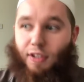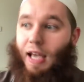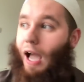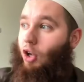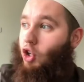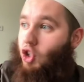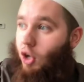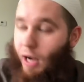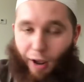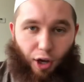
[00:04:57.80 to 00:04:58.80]
If it's hot, you
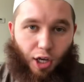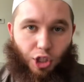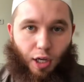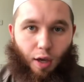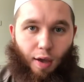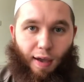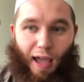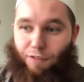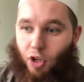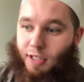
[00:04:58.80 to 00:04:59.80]
turn on air conditioning.
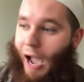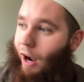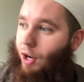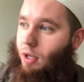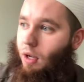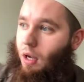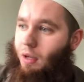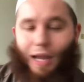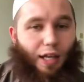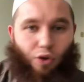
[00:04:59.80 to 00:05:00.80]
If you're tired,
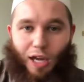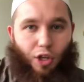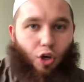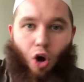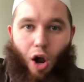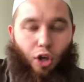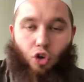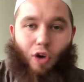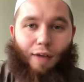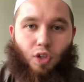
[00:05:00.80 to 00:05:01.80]
you get in your car and you
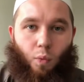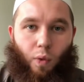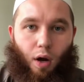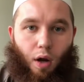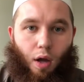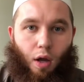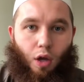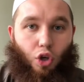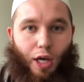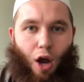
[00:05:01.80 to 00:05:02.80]
drive somewhere.
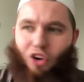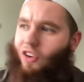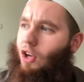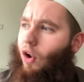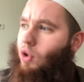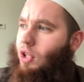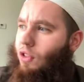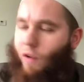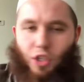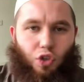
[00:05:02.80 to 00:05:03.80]
You get hungry, you go
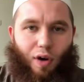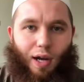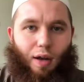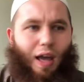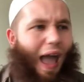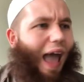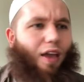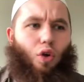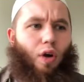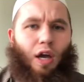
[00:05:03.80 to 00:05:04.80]
restaurant.
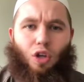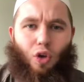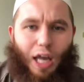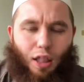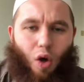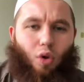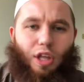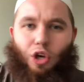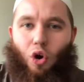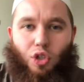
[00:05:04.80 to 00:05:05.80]
You get
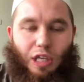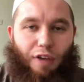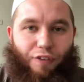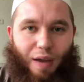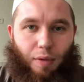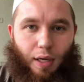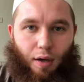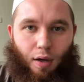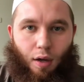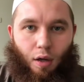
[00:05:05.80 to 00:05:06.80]
lonely, you go see your
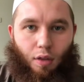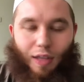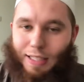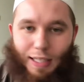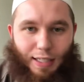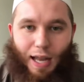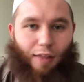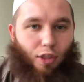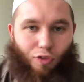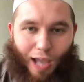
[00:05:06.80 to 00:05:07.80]
family. This is
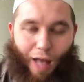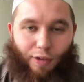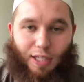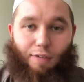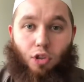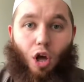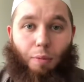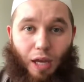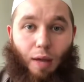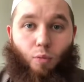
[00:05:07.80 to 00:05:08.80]
not the reality of a talib
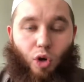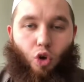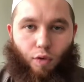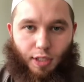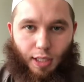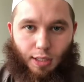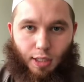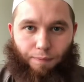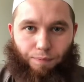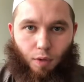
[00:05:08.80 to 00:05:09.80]
al-ilm when you're
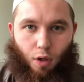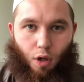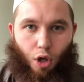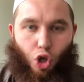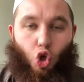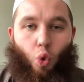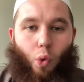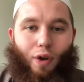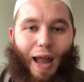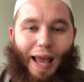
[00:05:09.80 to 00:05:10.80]
overseas. You
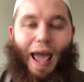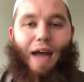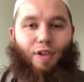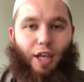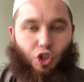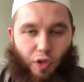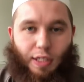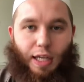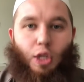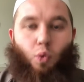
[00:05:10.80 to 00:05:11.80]
will not have
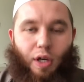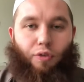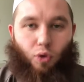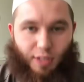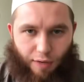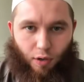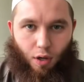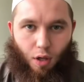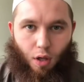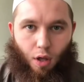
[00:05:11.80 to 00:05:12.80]
electricity 24/7.